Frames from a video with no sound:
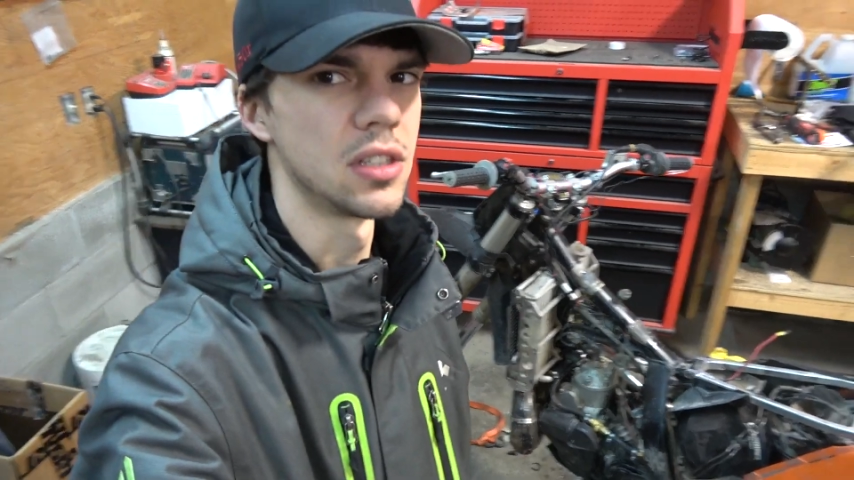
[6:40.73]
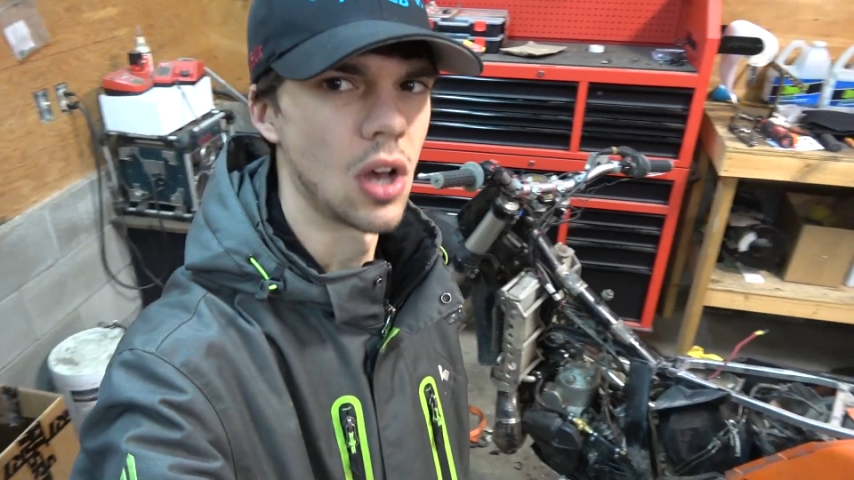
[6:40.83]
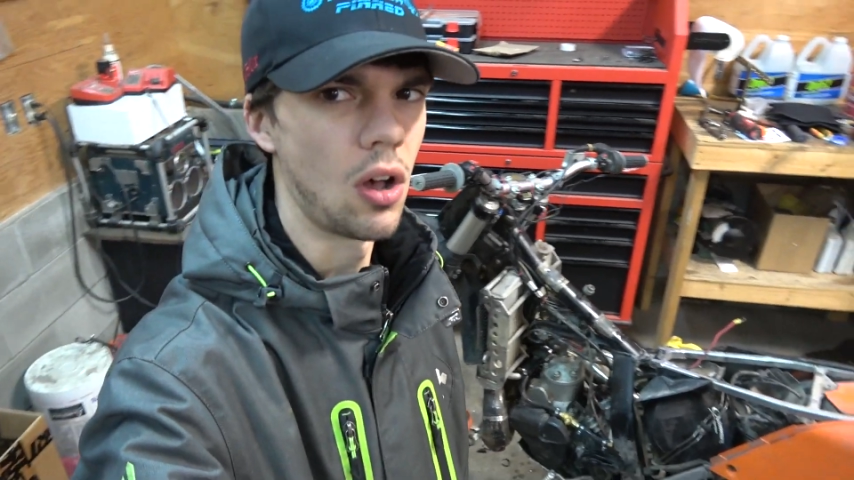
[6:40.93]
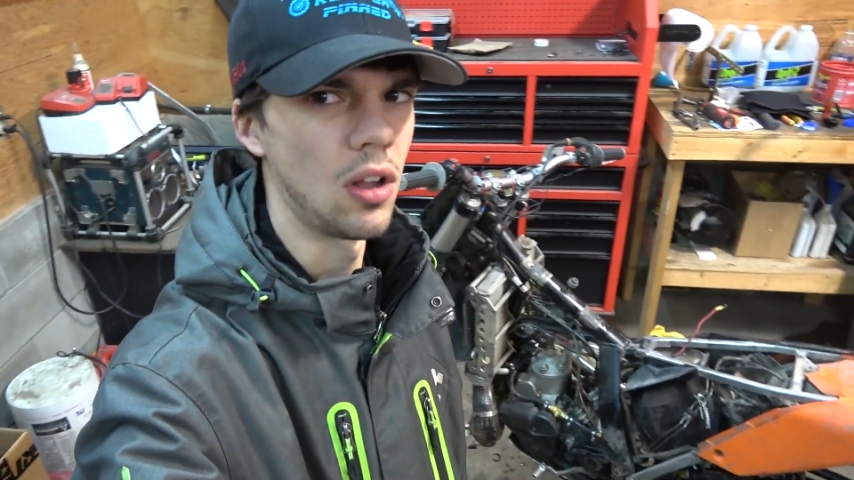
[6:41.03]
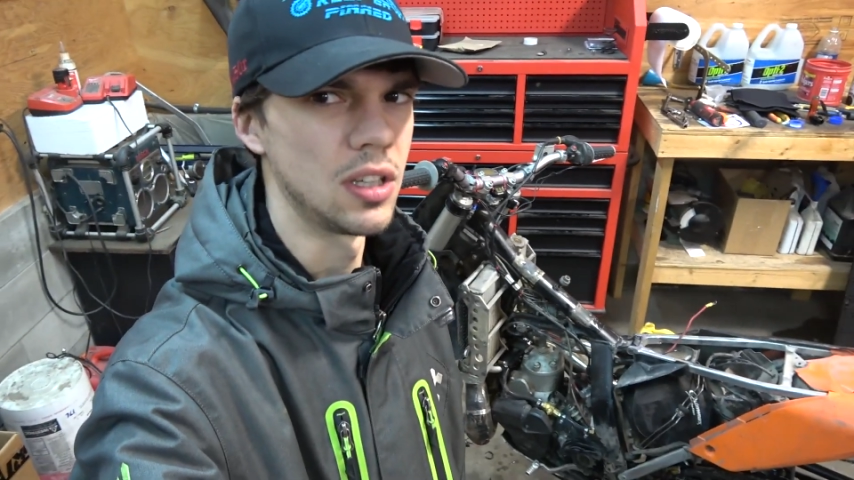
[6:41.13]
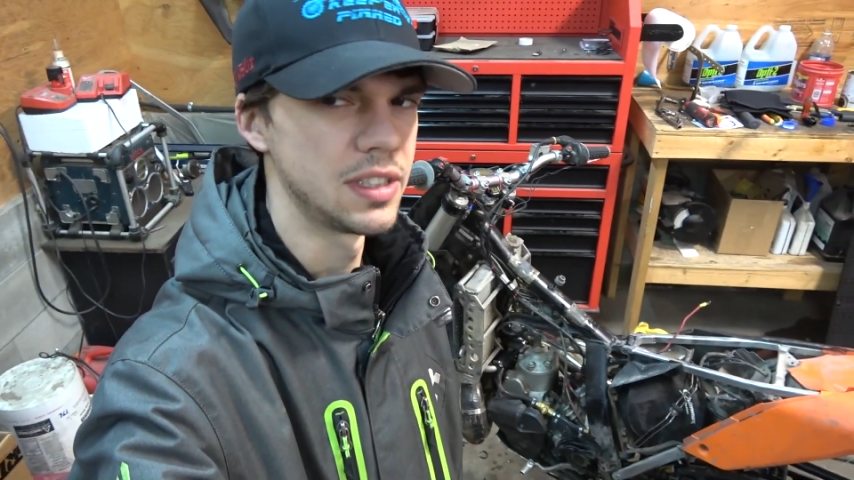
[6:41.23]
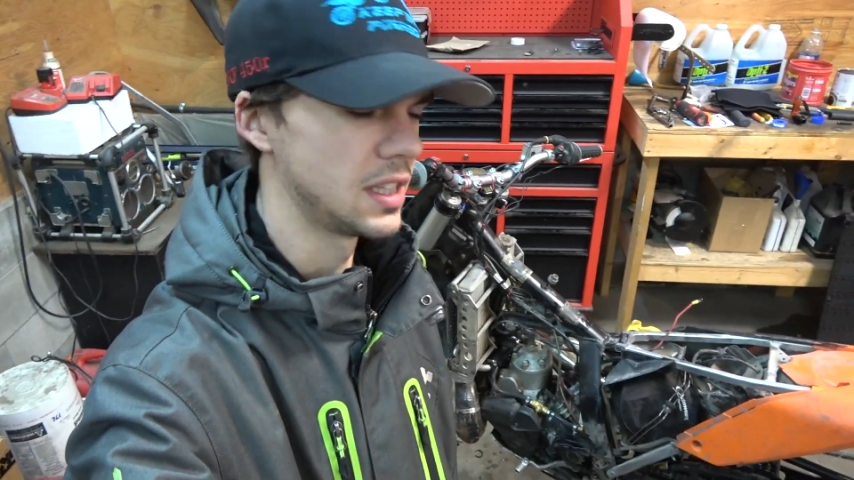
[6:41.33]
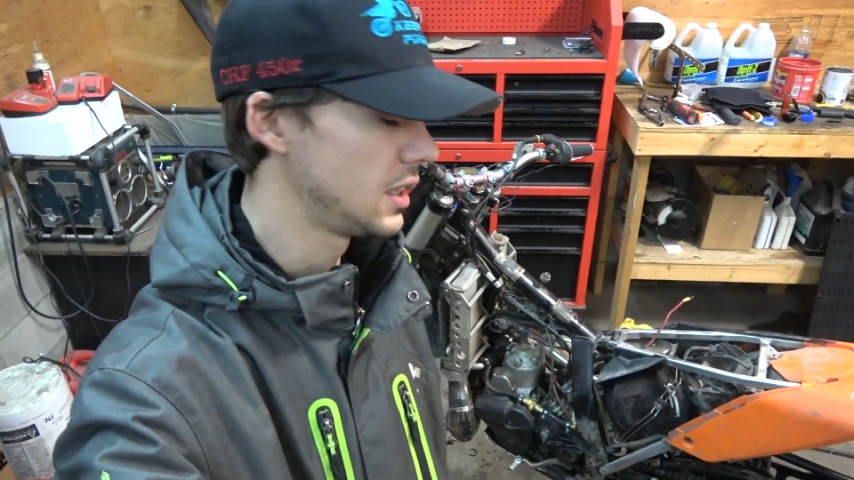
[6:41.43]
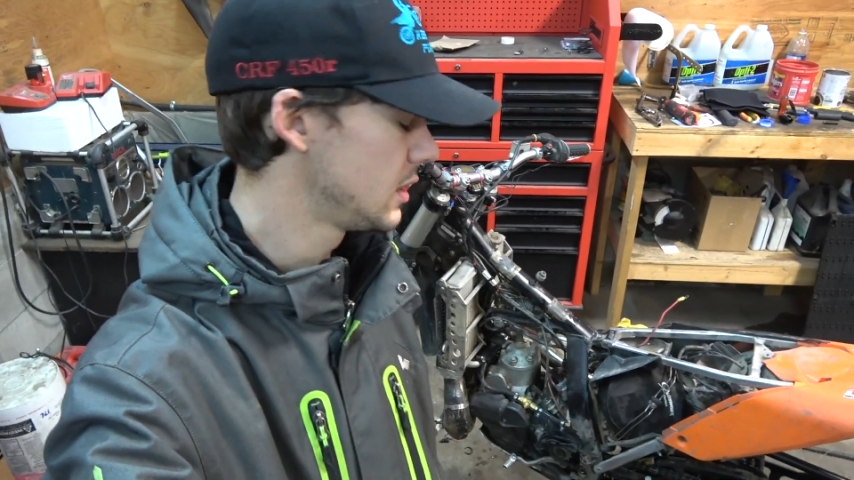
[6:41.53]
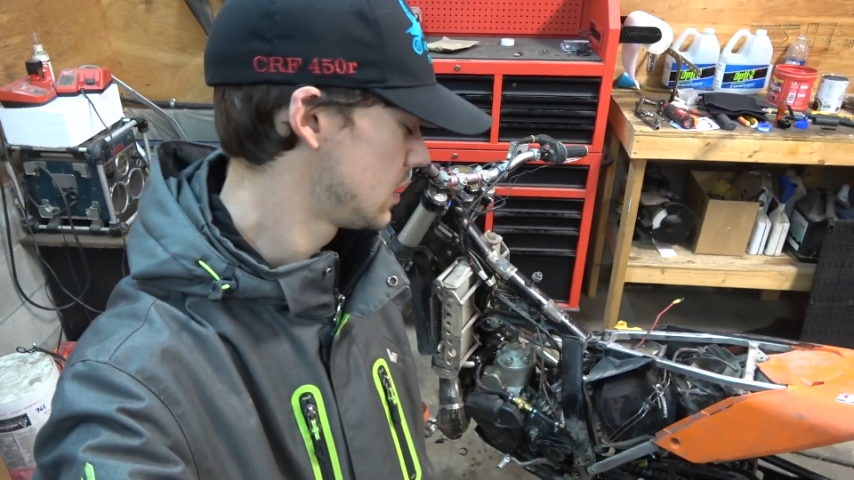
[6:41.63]
tall as
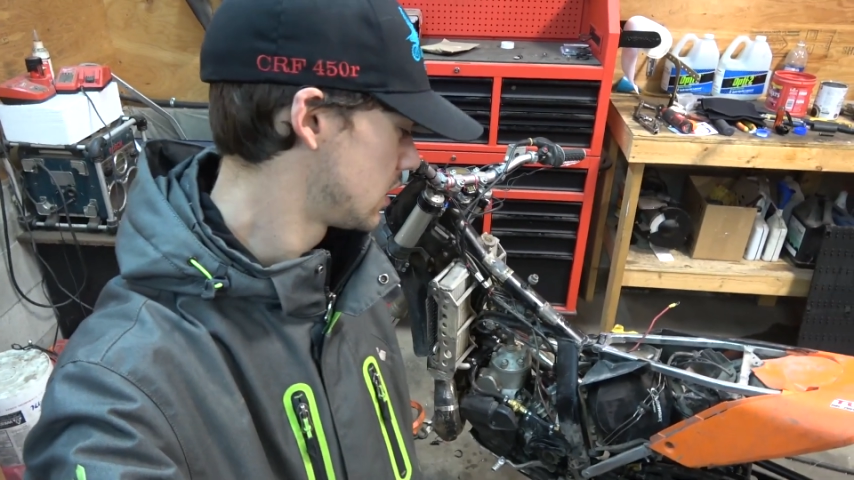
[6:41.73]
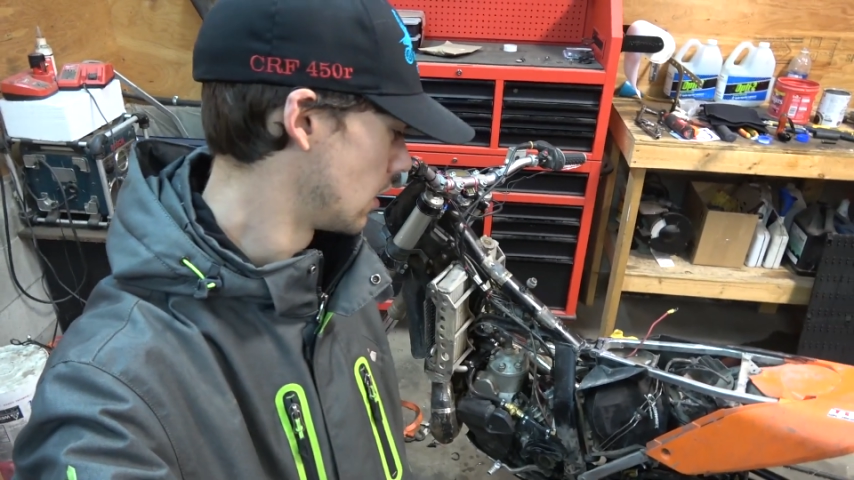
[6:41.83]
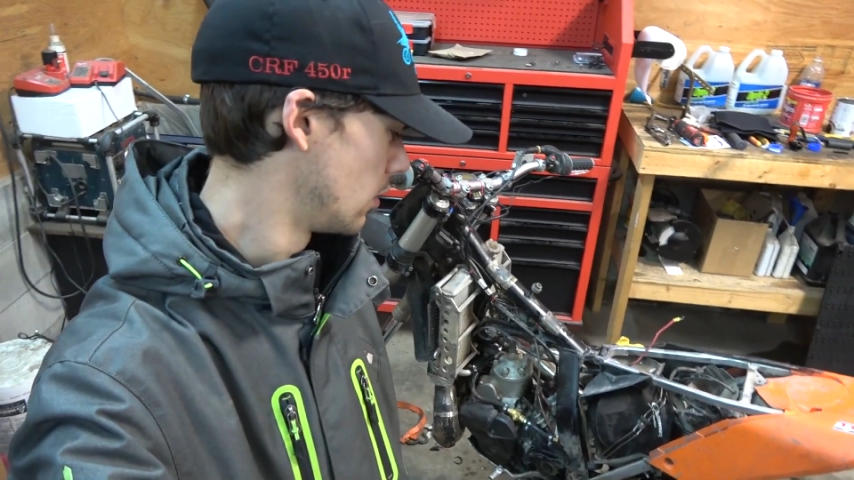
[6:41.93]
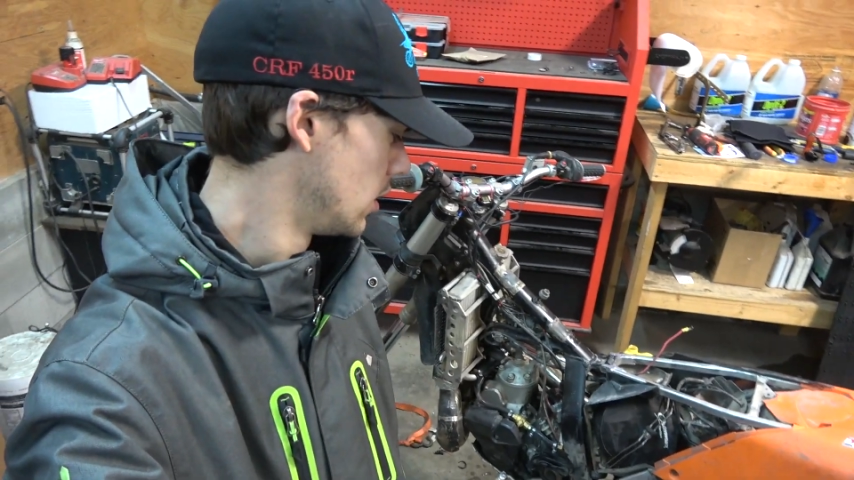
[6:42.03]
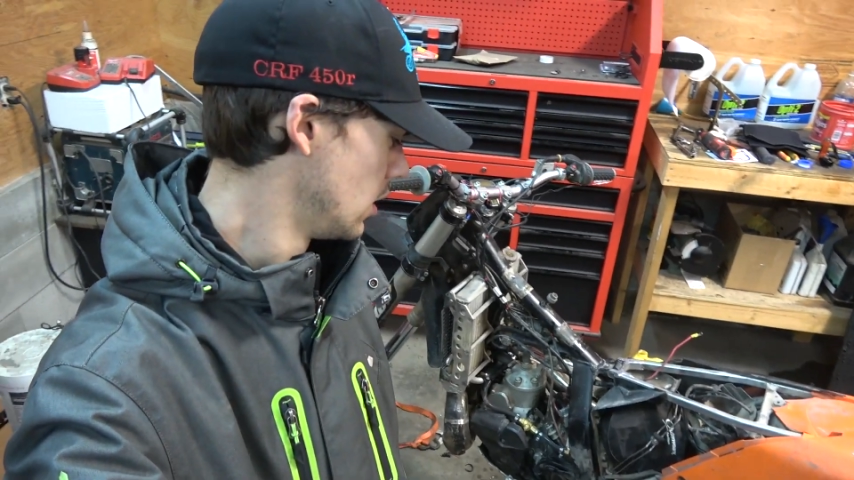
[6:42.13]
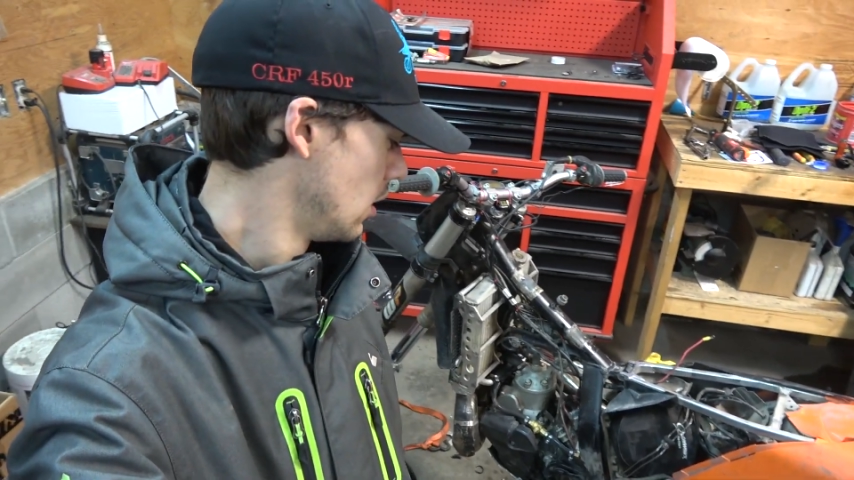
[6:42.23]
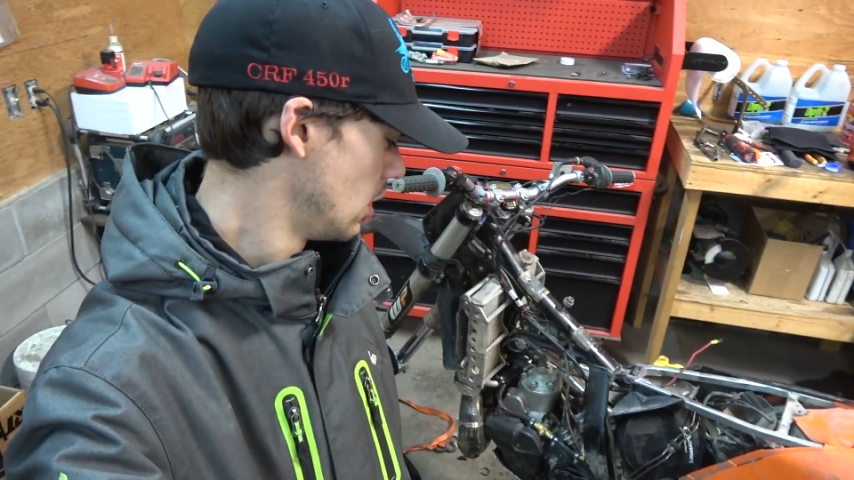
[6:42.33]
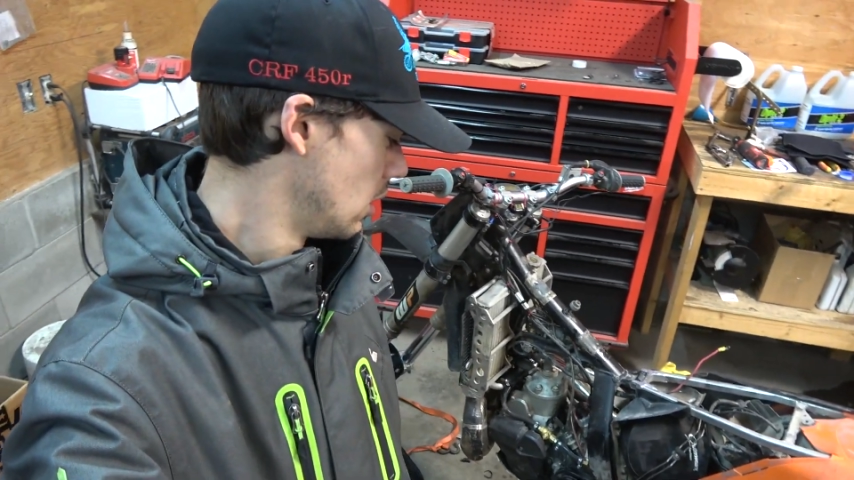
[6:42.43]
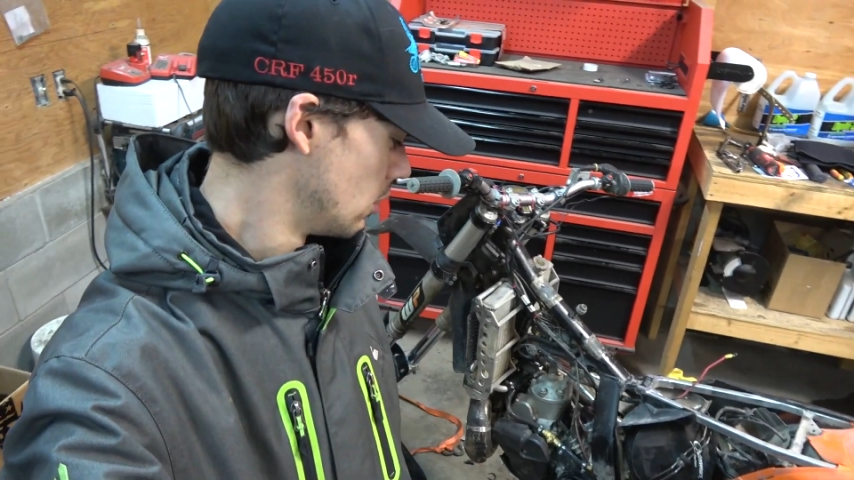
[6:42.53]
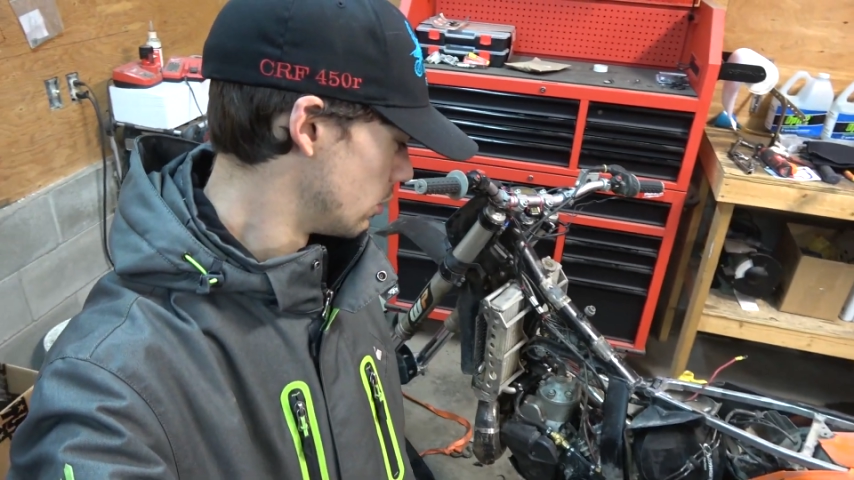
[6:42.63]
it is, so
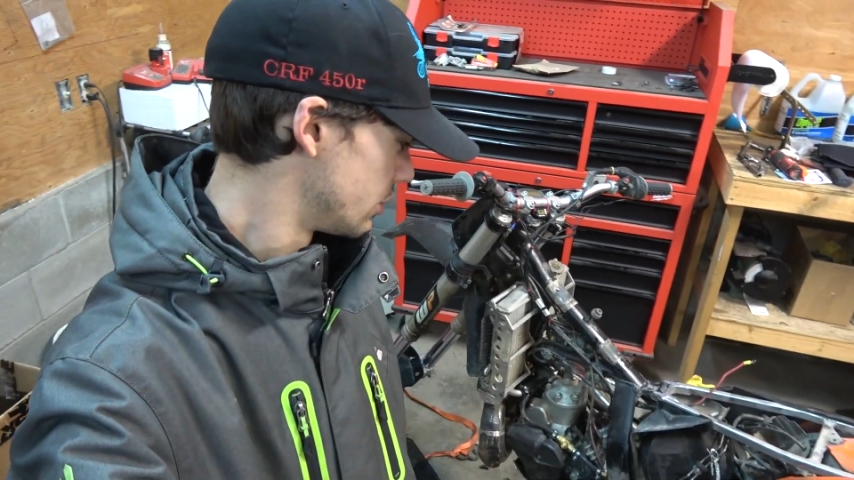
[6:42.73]
we'll